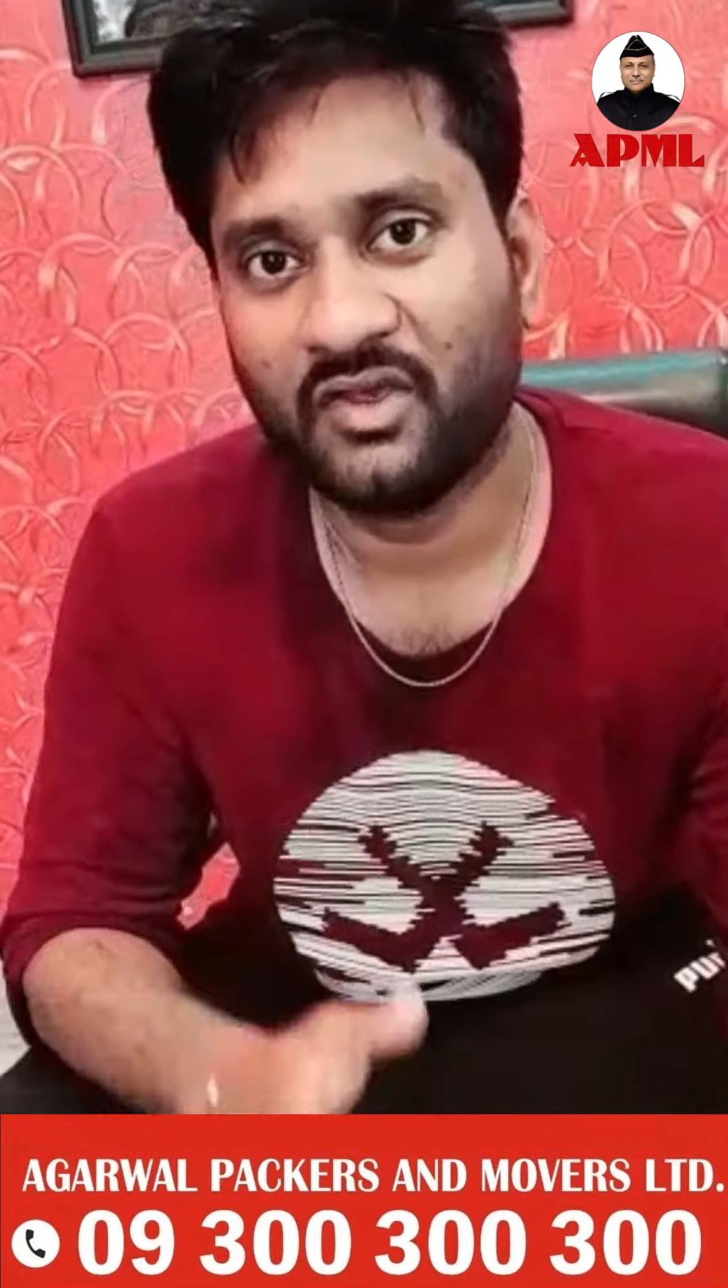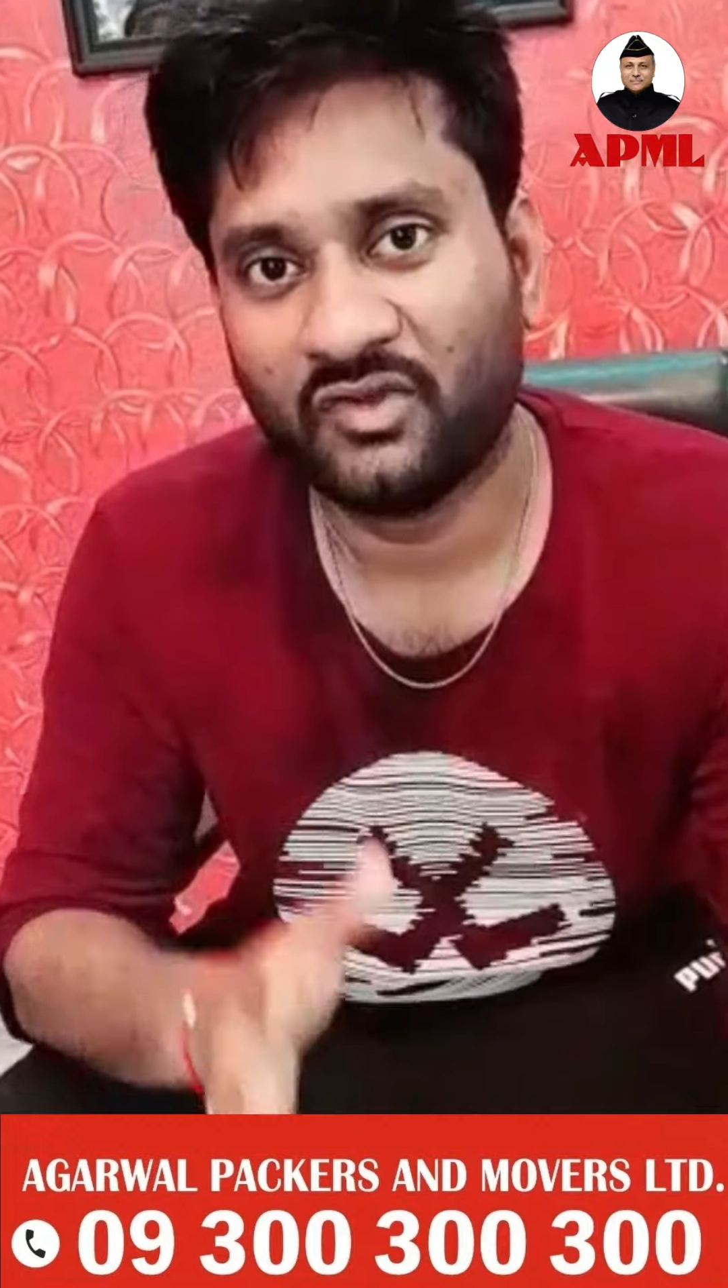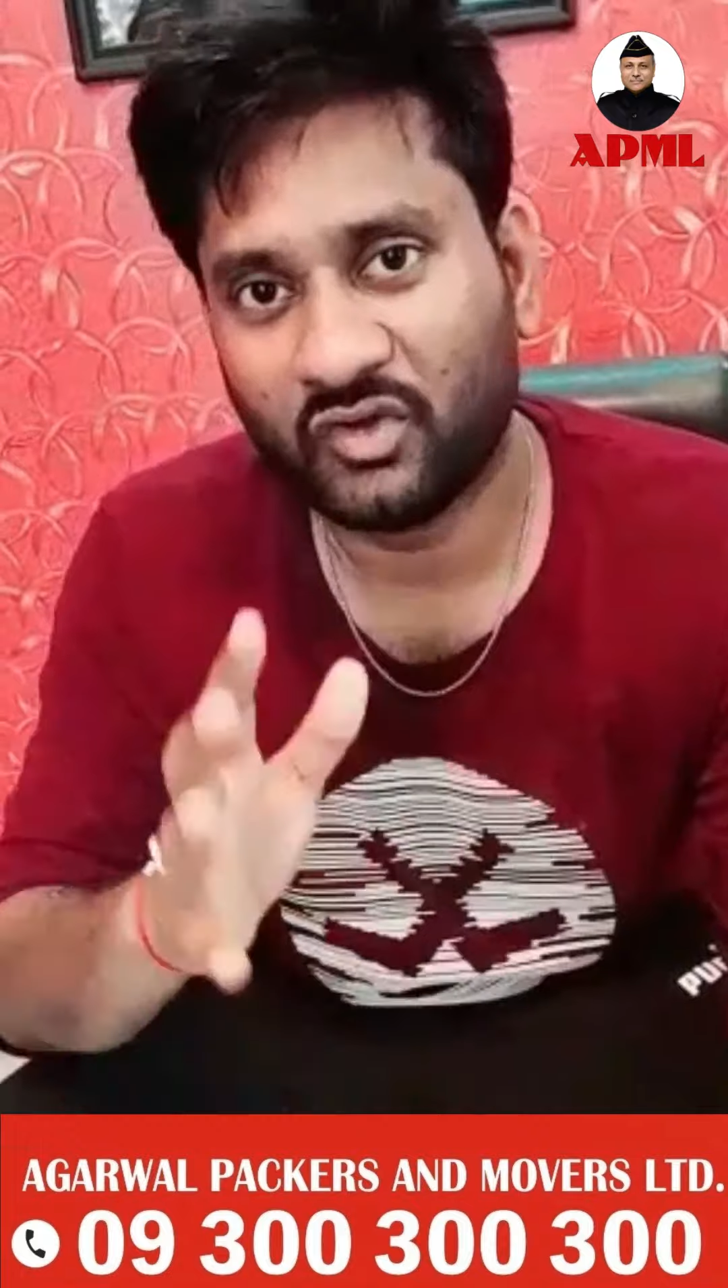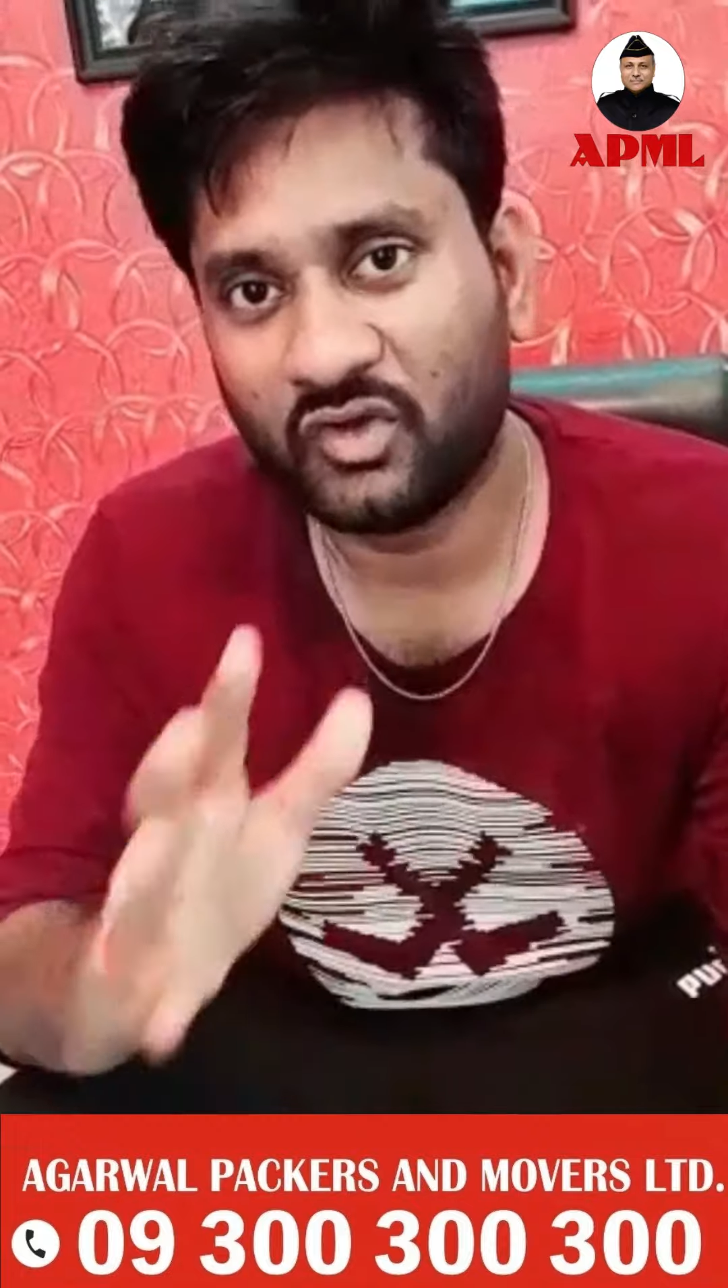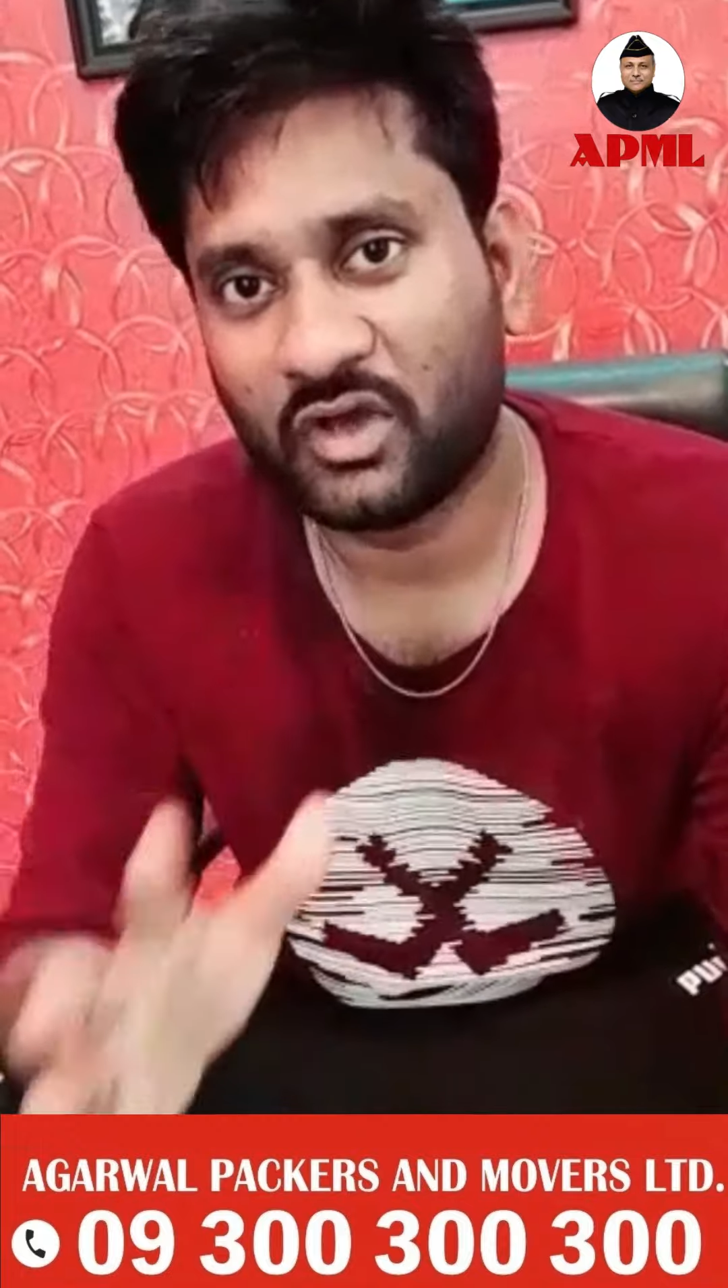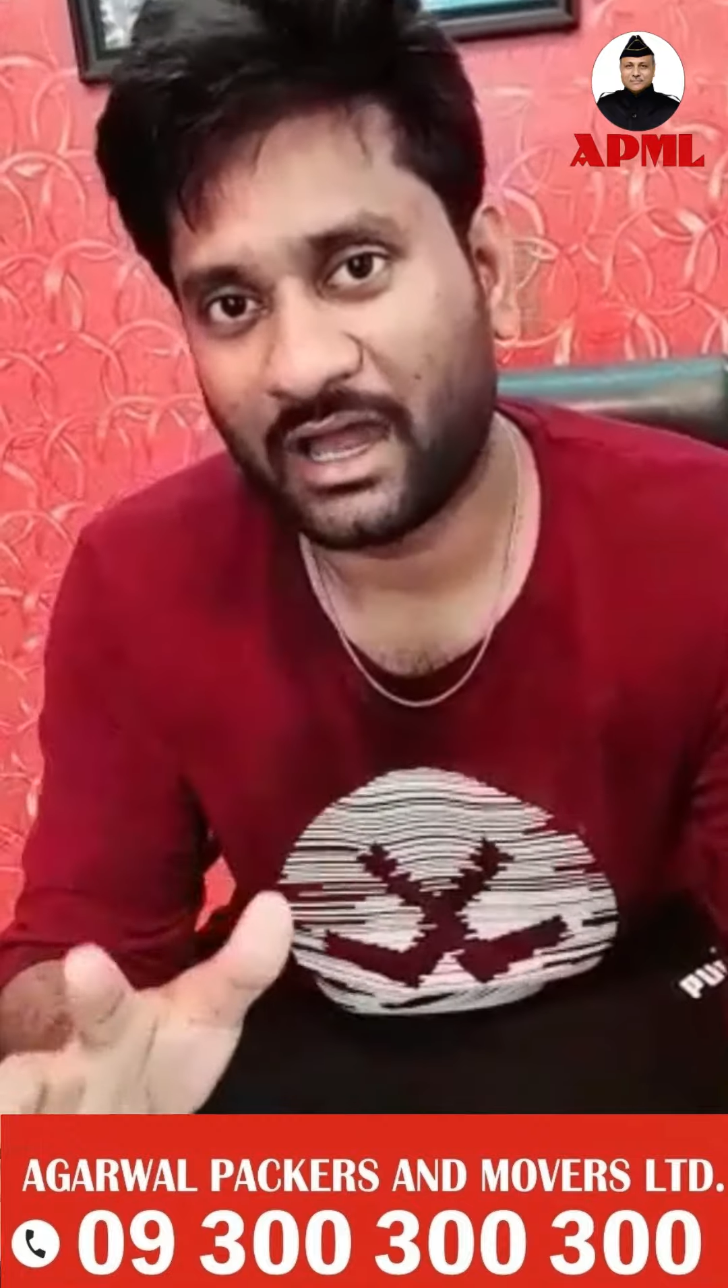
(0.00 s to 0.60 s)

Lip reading: So